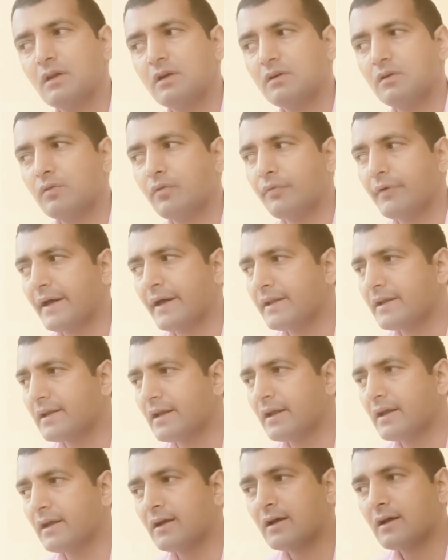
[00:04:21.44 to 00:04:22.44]

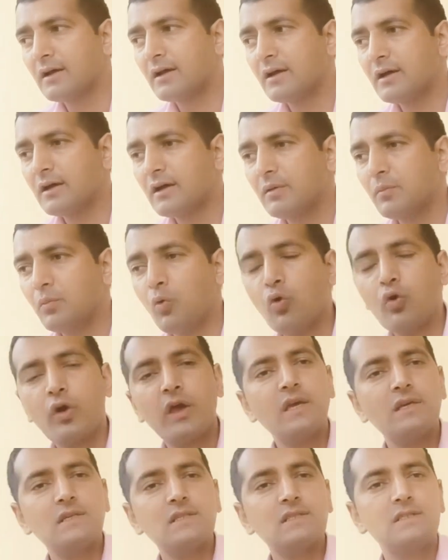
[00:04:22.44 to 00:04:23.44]
when
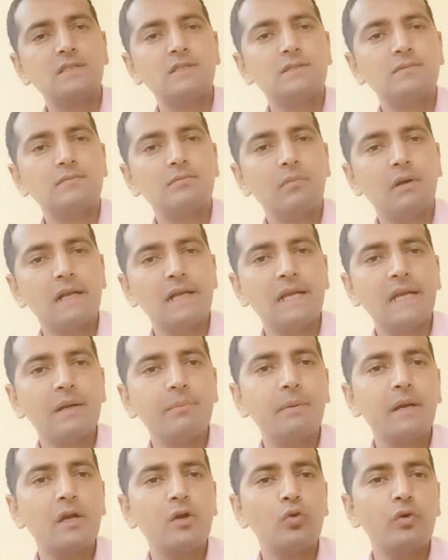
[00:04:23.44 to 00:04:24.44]
Mukesh lead
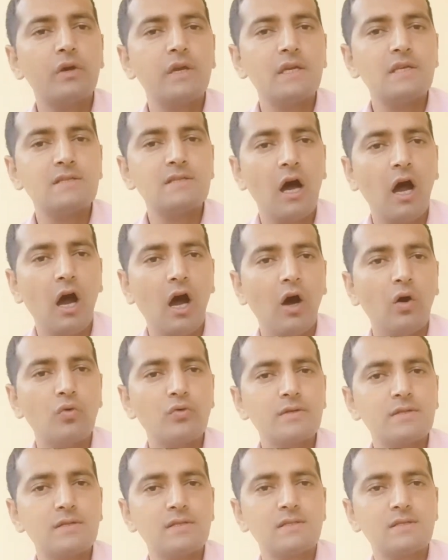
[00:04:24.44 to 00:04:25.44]
me to his
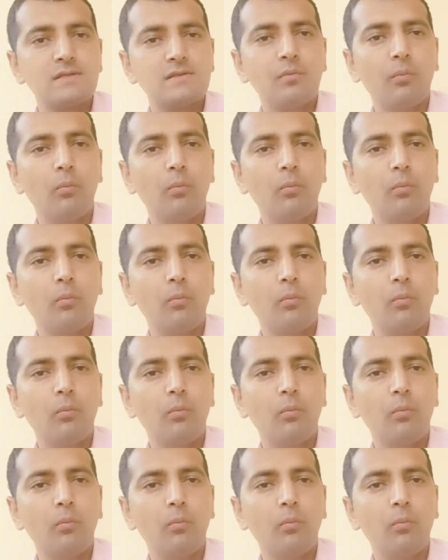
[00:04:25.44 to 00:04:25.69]
house